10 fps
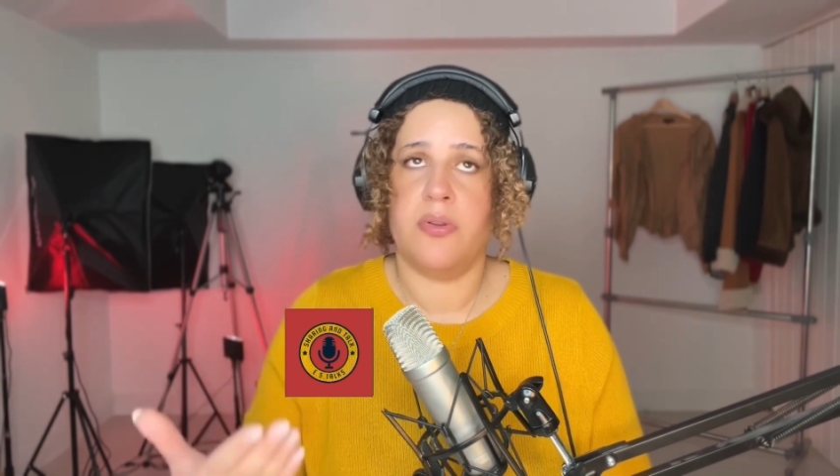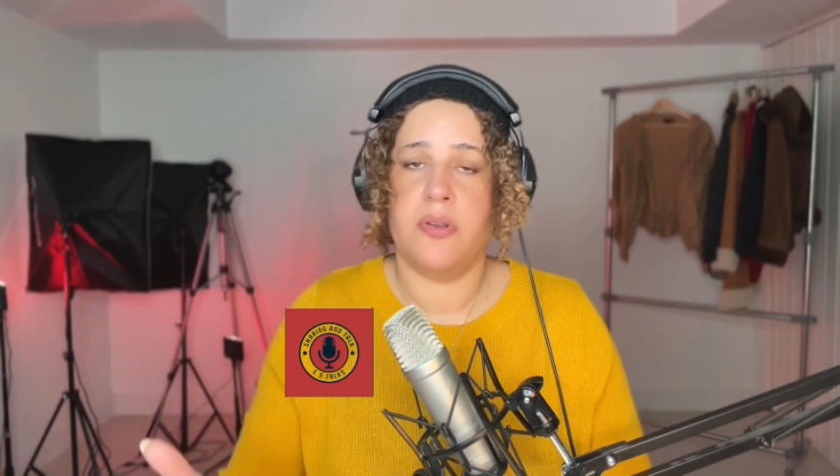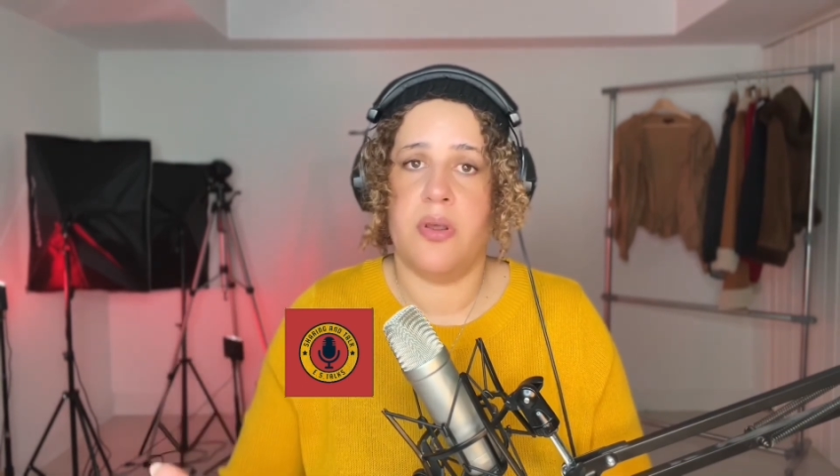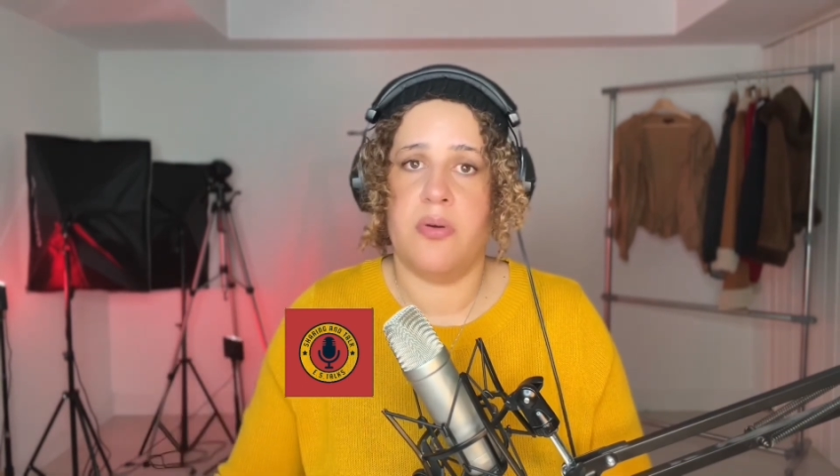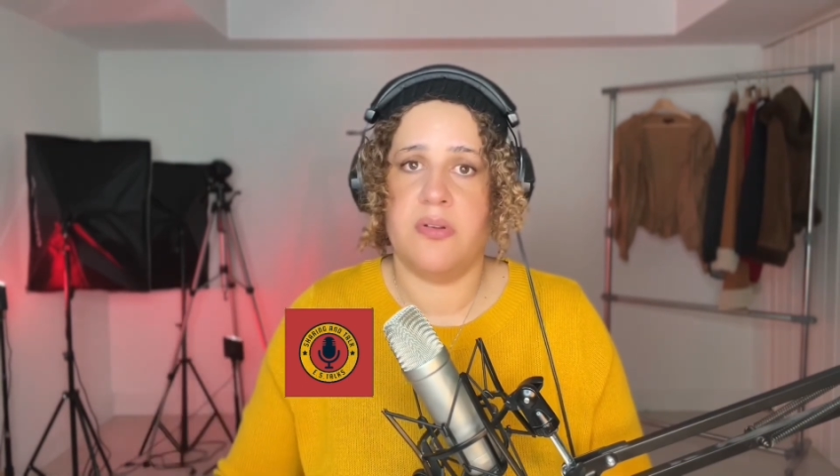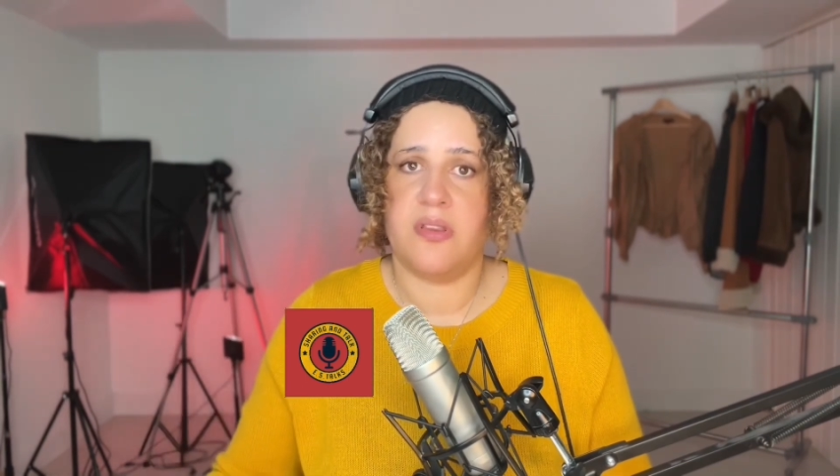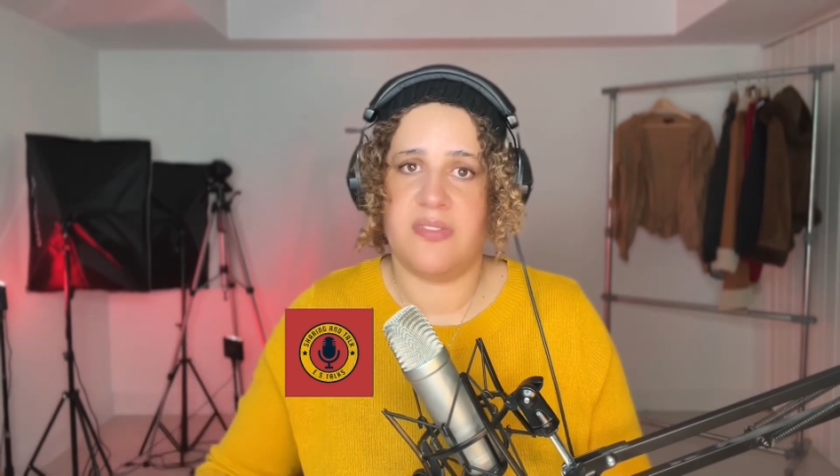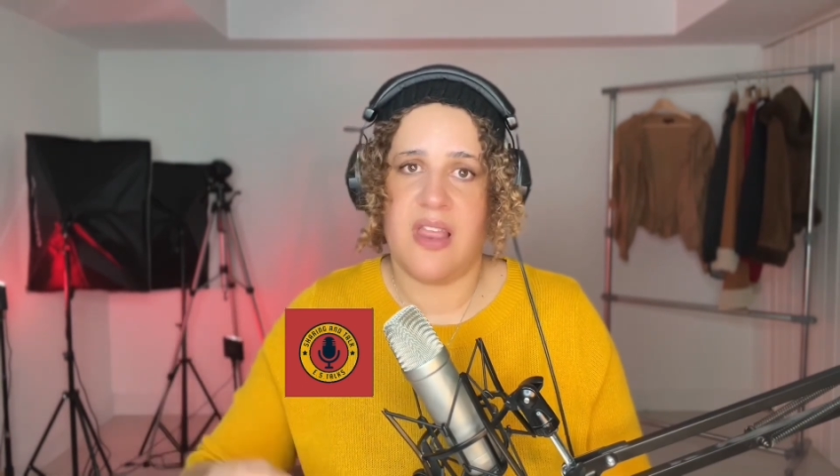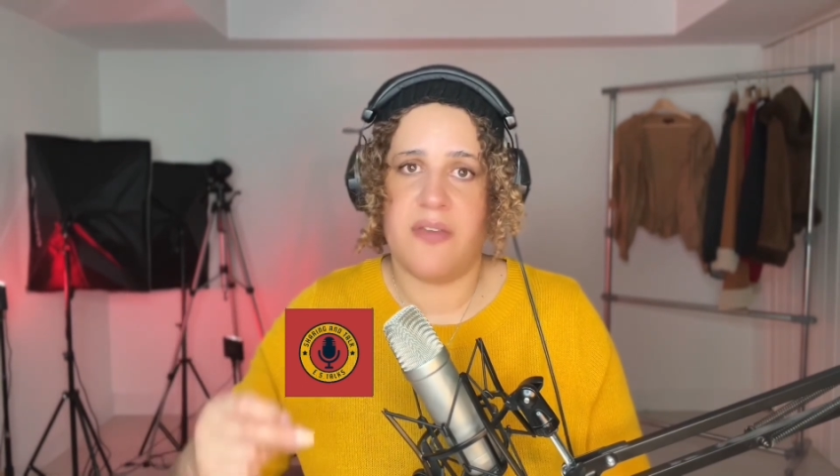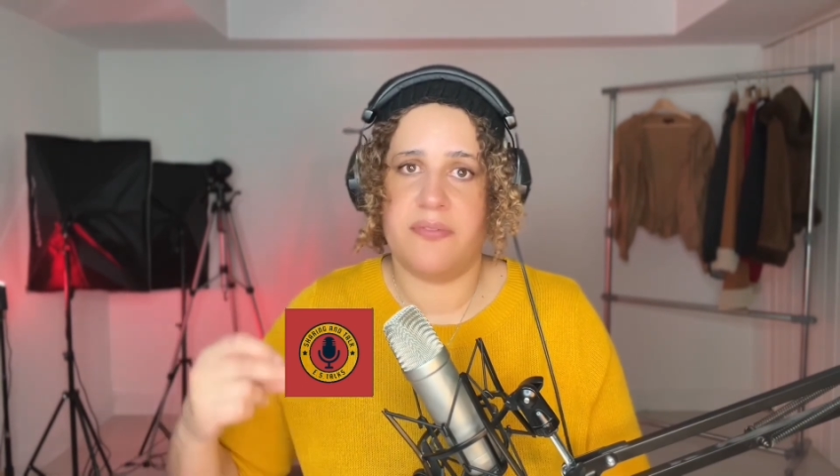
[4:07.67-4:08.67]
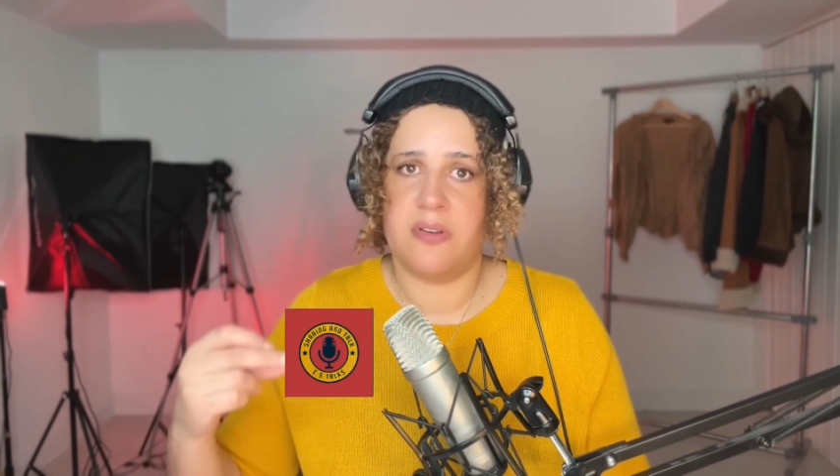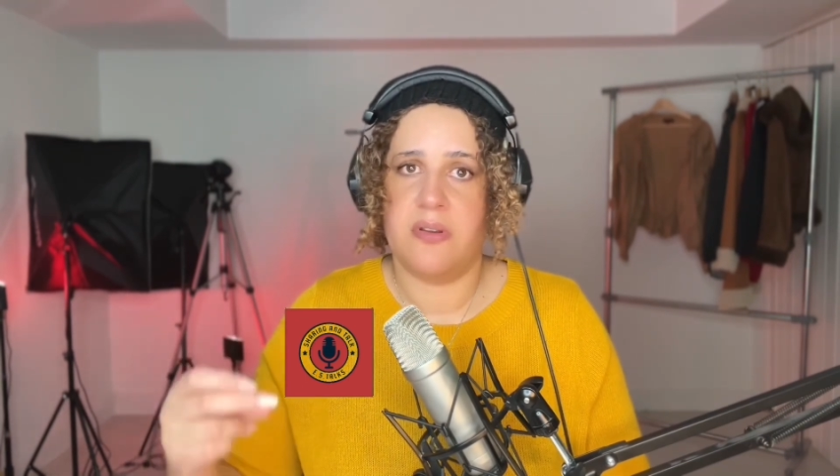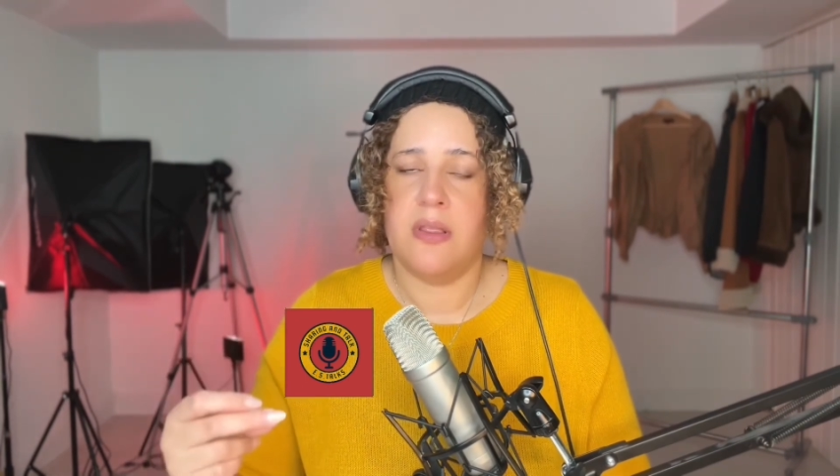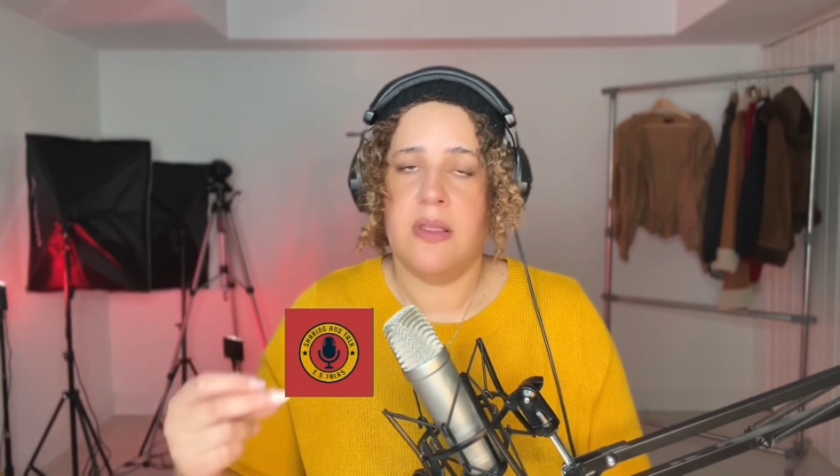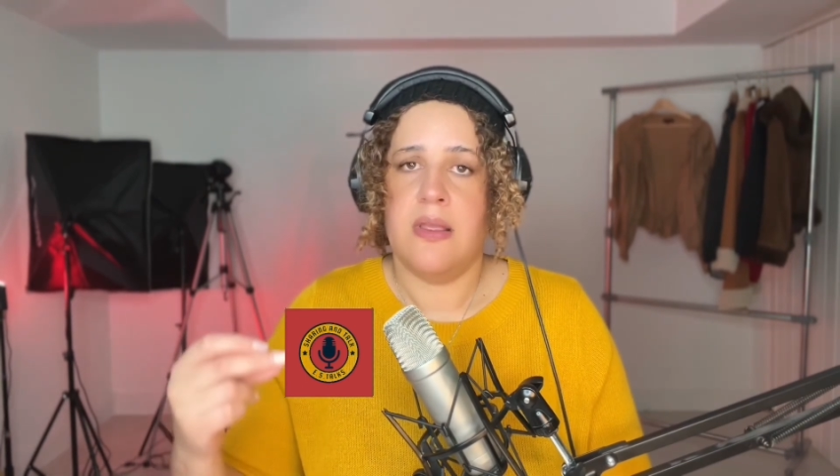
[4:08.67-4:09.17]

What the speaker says: It doesn't have to.